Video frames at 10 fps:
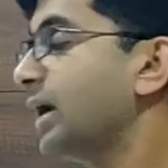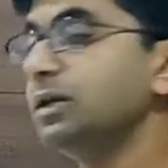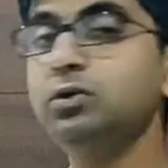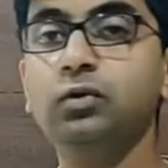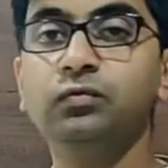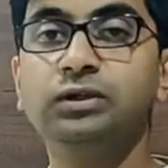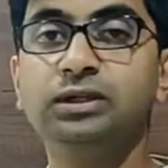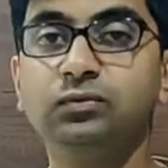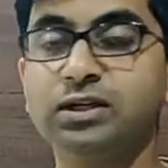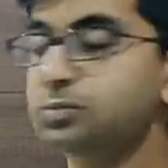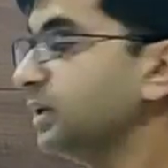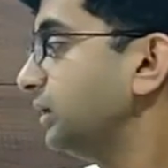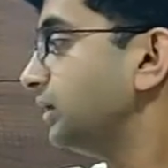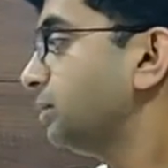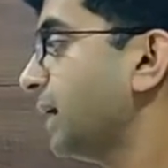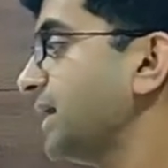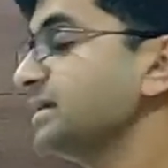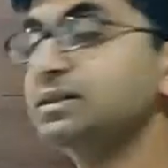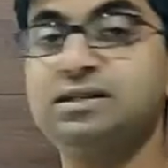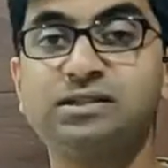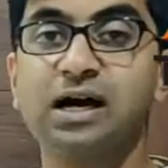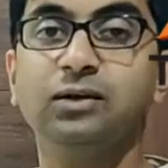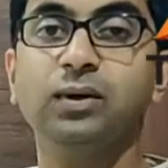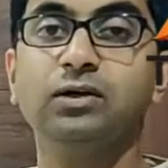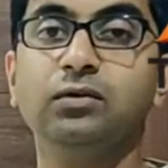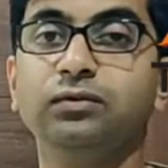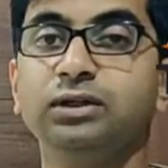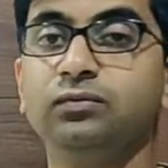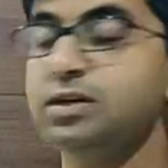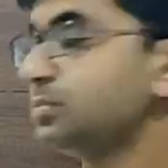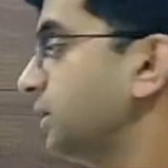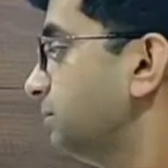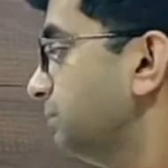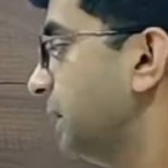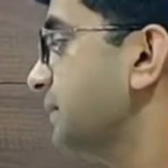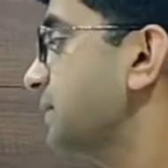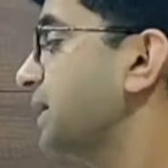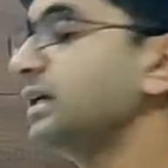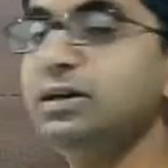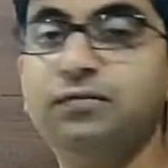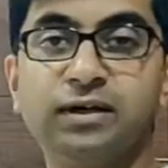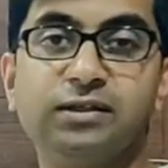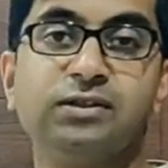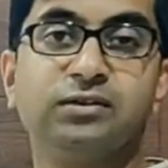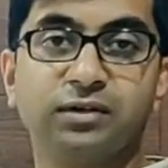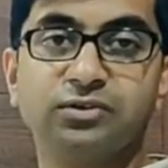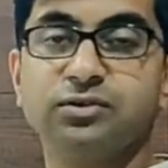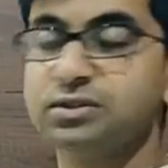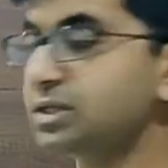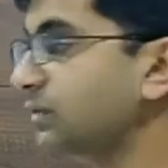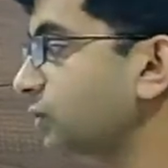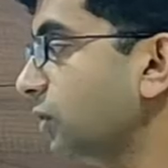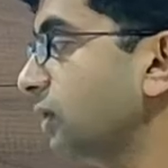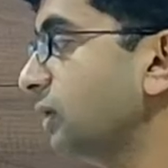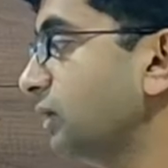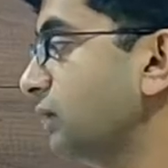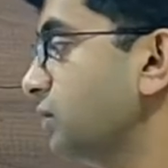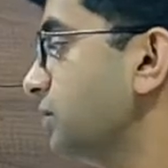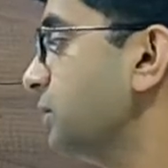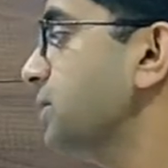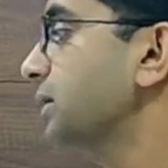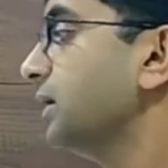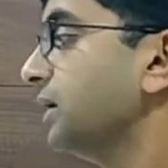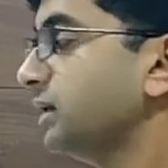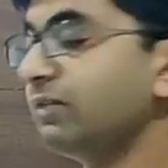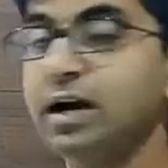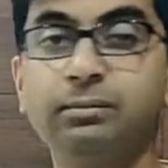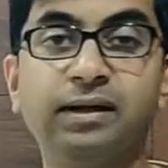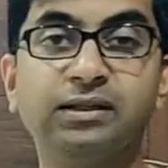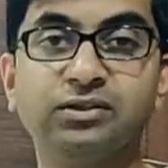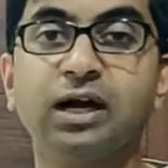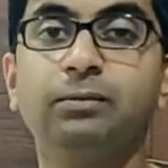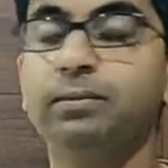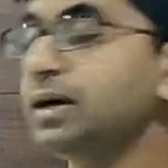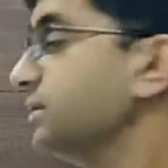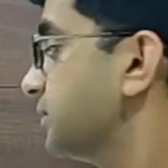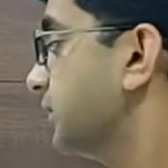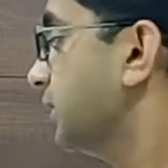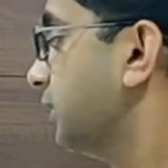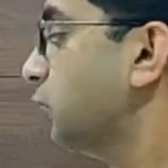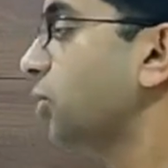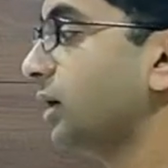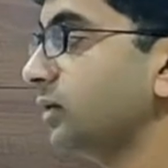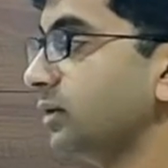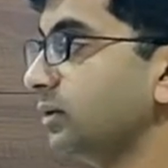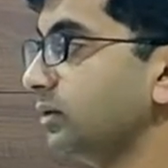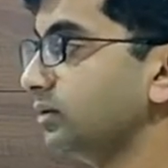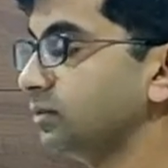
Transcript: value of the investment minus the start value of the investment plus any dividends interest received on the investments divided by the start price into 100.